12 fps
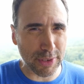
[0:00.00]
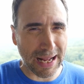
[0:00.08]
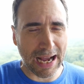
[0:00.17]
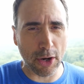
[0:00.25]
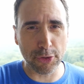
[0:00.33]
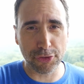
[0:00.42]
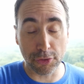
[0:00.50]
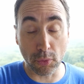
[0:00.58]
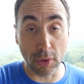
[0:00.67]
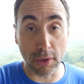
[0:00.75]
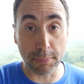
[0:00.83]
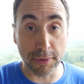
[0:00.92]
and how it should
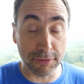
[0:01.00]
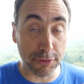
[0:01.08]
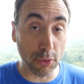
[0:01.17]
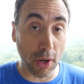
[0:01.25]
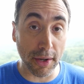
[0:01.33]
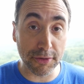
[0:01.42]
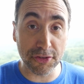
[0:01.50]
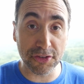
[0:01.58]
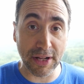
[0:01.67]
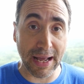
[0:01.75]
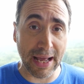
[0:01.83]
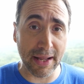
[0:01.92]
work. But if you
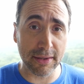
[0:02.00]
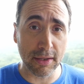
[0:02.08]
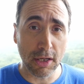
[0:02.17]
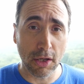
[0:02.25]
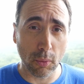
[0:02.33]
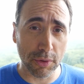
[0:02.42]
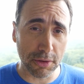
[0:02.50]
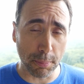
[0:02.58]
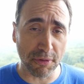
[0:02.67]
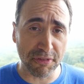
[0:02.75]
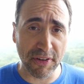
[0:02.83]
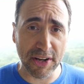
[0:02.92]
understand what the
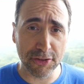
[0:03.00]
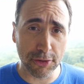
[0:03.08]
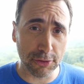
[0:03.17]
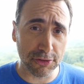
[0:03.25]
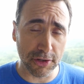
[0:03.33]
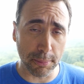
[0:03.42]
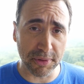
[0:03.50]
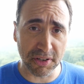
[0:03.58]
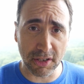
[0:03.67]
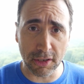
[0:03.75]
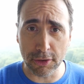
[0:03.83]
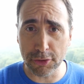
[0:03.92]
professionals in the
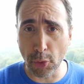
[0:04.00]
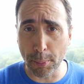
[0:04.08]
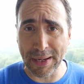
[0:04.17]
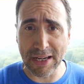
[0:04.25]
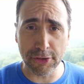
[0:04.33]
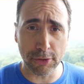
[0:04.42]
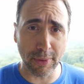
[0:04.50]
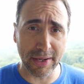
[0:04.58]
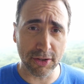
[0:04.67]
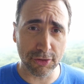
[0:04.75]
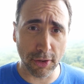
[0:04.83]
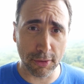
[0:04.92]
particular domain you're
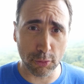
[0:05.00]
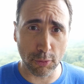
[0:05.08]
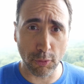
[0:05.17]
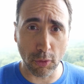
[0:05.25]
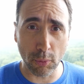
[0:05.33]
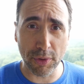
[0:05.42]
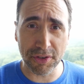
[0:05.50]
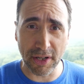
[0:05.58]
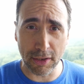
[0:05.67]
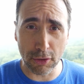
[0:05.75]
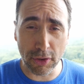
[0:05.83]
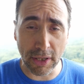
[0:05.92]
writing software for, what
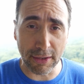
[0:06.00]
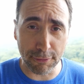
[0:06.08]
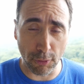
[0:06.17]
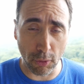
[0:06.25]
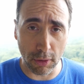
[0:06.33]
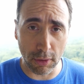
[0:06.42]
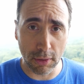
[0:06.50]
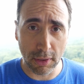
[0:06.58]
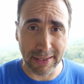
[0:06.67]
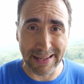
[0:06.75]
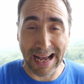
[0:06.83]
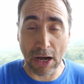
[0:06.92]
they're looking for
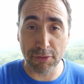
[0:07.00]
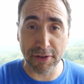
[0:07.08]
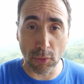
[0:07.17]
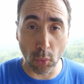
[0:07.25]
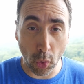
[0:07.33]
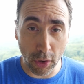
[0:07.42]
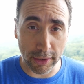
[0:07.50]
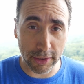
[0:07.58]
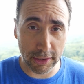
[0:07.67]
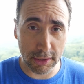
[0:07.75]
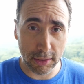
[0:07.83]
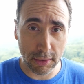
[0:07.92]
and how they
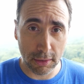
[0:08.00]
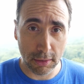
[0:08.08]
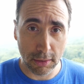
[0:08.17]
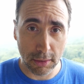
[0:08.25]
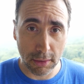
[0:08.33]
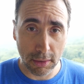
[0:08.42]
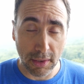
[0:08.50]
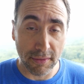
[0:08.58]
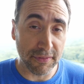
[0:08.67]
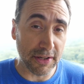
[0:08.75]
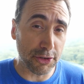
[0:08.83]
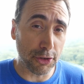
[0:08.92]
work,
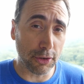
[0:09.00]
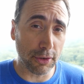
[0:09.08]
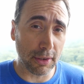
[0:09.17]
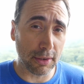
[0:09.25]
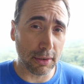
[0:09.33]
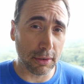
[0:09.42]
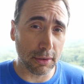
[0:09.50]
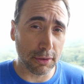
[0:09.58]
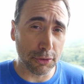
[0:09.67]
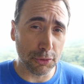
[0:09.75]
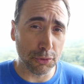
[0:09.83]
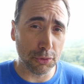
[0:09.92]
then your
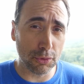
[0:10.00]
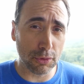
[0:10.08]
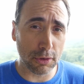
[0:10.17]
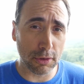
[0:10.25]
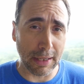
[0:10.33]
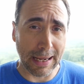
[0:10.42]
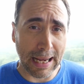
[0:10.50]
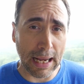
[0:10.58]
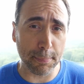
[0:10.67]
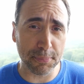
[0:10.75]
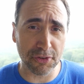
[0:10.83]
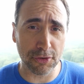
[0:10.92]
your
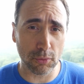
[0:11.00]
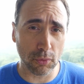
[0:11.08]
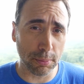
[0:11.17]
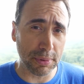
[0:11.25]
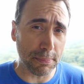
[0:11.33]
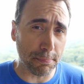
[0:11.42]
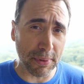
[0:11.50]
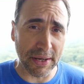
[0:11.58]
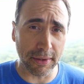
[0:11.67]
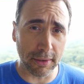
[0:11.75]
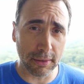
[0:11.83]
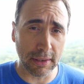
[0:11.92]
apps will be
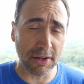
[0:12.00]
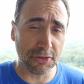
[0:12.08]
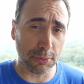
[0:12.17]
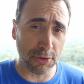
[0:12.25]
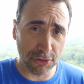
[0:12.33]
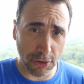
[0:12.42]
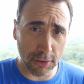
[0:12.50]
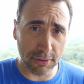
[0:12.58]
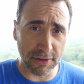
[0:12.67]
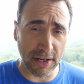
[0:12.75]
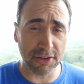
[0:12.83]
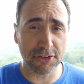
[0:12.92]
better as a result
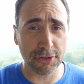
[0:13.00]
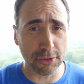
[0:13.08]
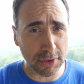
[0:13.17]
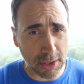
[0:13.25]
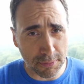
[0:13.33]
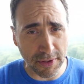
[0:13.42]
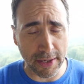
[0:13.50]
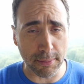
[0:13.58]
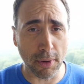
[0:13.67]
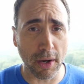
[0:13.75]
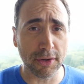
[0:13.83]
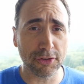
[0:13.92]
of that. So keep that in
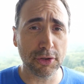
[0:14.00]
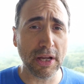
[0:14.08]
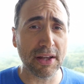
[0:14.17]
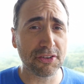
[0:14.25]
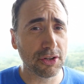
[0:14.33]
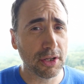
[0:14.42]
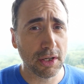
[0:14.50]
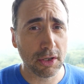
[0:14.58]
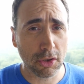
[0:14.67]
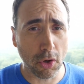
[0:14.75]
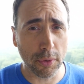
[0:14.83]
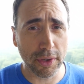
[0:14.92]
mind. So yes,
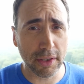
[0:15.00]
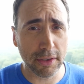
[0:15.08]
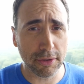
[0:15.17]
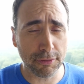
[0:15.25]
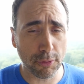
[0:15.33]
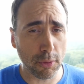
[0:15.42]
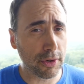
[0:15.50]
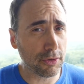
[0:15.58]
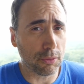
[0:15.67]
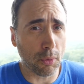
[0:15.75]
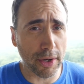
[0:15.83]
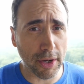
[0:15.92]
coding in your
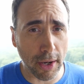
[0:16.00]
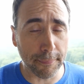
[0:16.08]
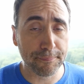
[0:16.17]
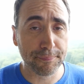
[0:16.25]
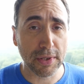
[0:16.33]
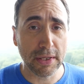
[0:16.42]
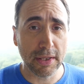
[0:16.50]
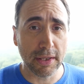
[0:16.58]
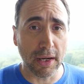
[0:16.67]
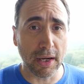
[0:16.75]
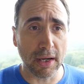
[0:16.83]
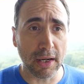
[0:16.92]
40s, why not?
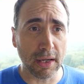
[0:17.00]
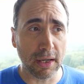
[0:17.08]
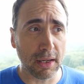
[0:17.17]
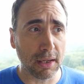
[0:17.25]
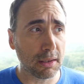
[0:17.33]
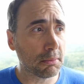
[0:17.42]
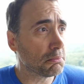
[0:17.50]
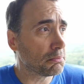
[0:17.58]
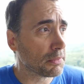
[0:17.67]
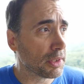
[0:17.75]
Um,